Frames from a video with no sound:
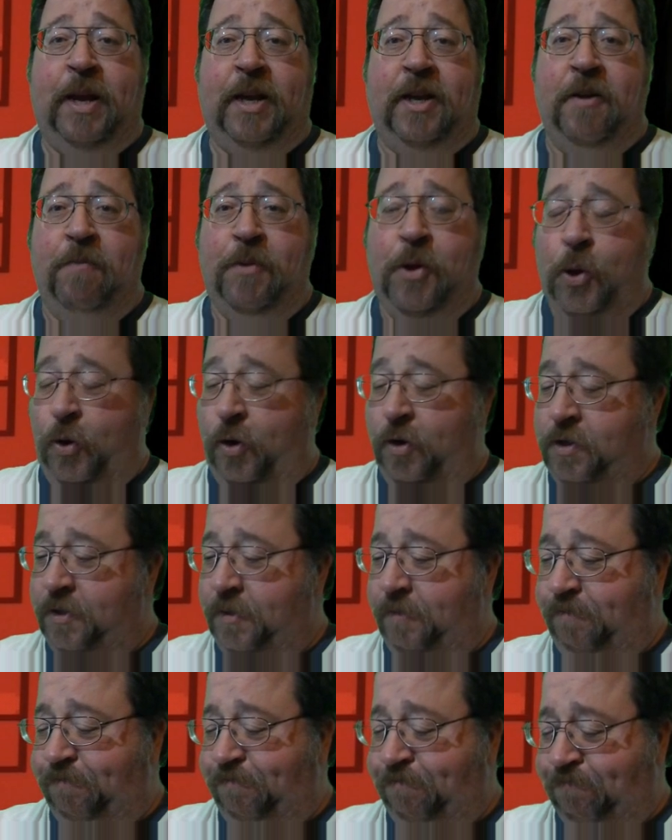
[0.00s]
computers.
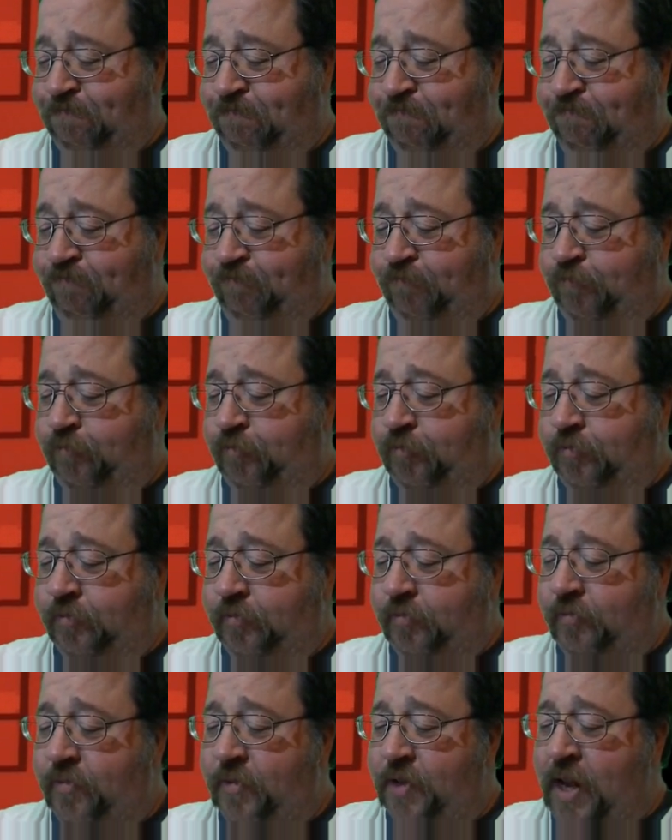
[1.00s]

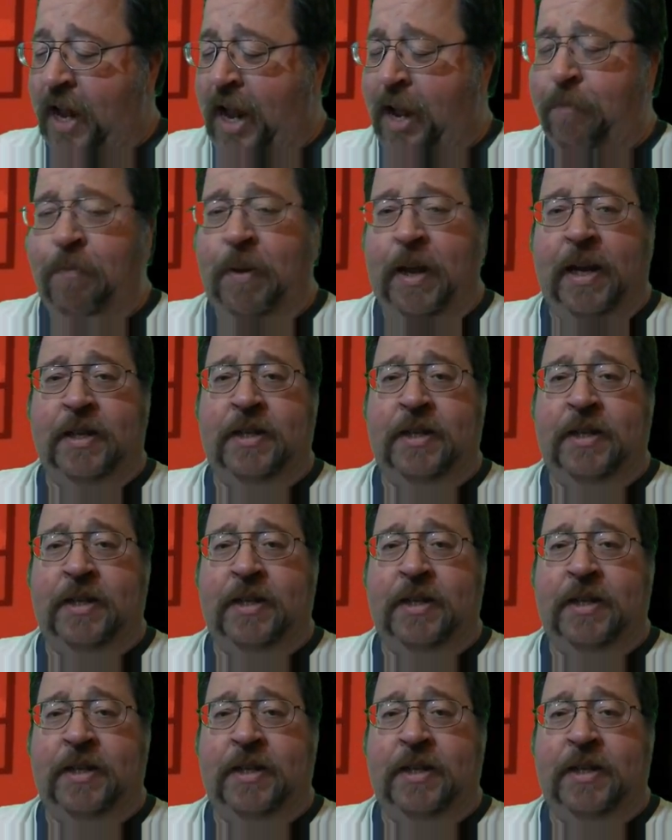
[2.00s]
I picked